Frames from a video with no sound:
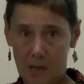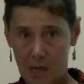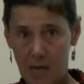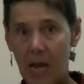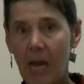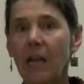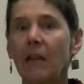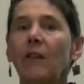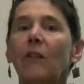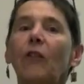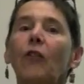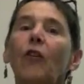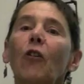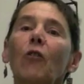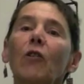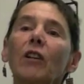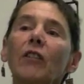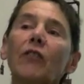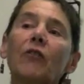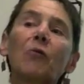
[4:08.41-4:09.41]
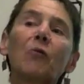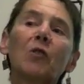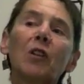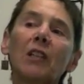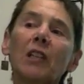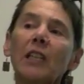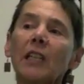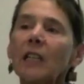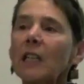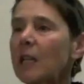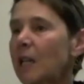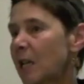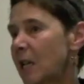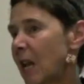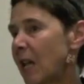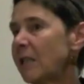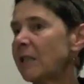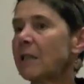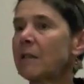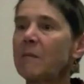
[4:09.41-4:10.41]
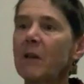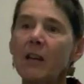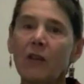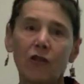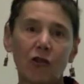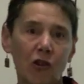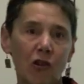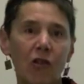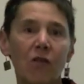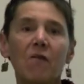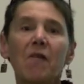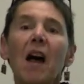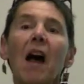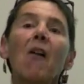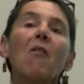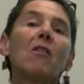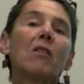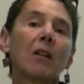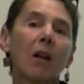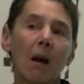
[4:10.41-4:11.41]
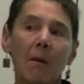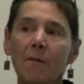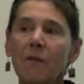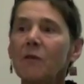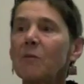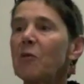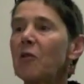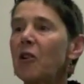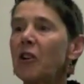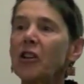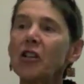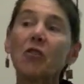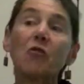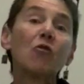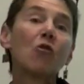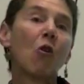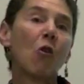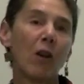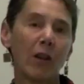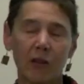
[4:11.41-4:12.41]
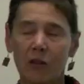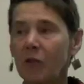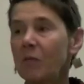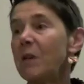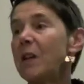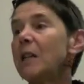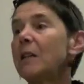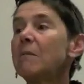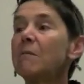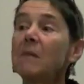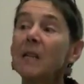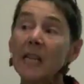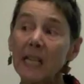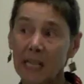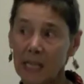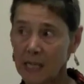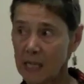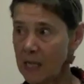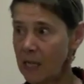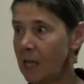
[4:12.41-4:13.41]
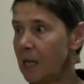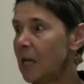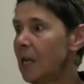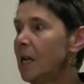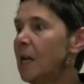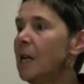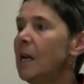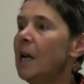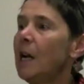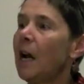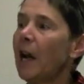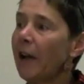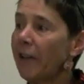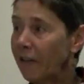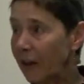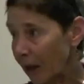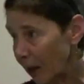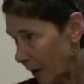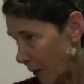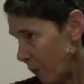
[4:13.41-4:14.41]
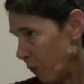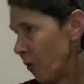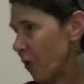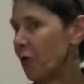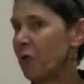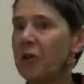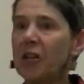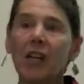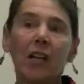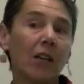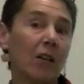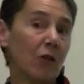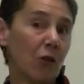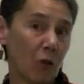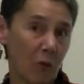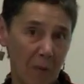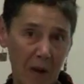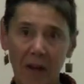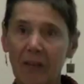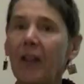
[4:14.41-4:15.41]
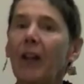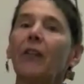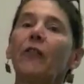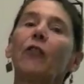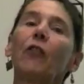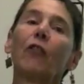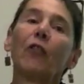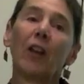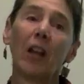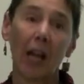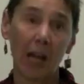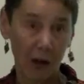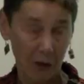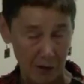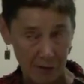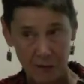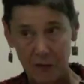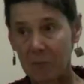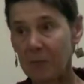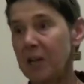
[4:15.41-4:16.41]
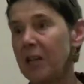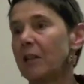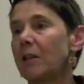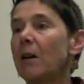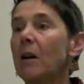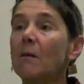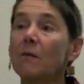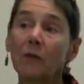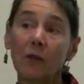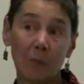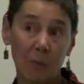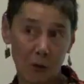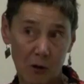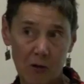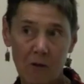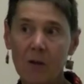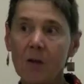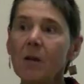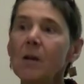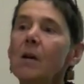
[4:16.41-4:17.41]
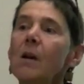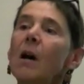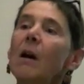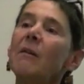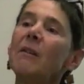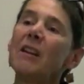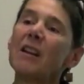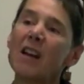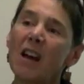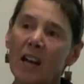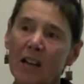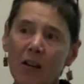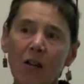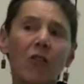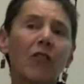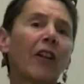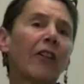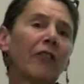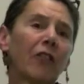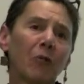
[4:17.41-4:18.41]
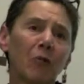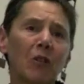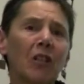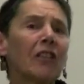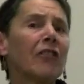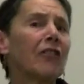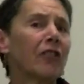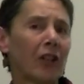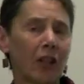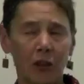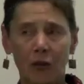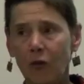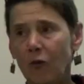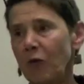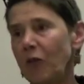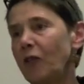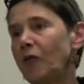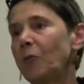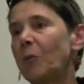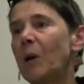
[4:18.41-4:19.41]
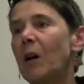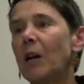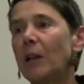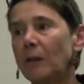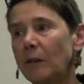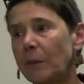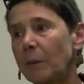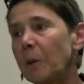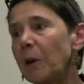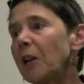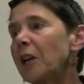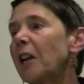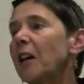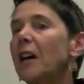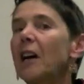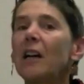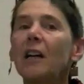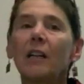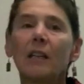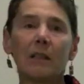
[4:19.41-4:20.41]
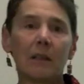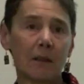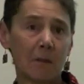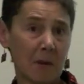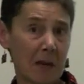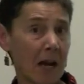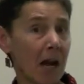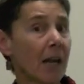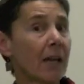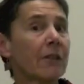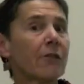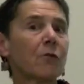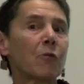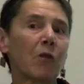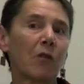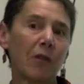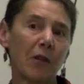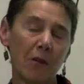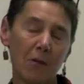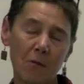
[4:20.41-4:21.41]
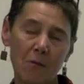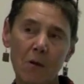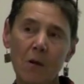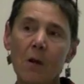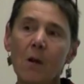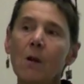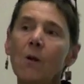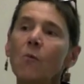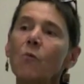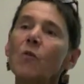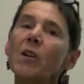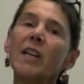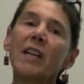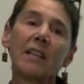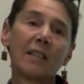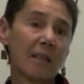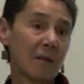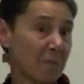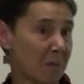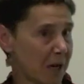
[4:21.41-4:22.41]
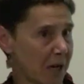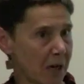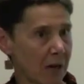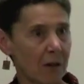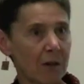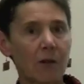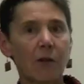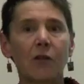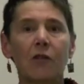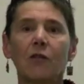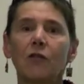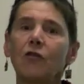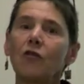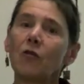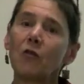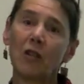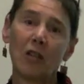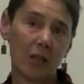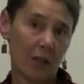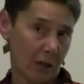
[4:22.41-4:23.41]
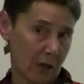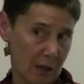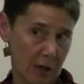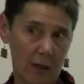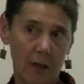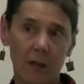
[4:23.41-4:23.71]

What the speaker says: And so it's really an estimation of how uncomfortable are you going to make me? And then what are we going to do about that so that I don't have to be uncomfortable? I mean, I know that's a really cynical response, but to be honest with you, we as peers do it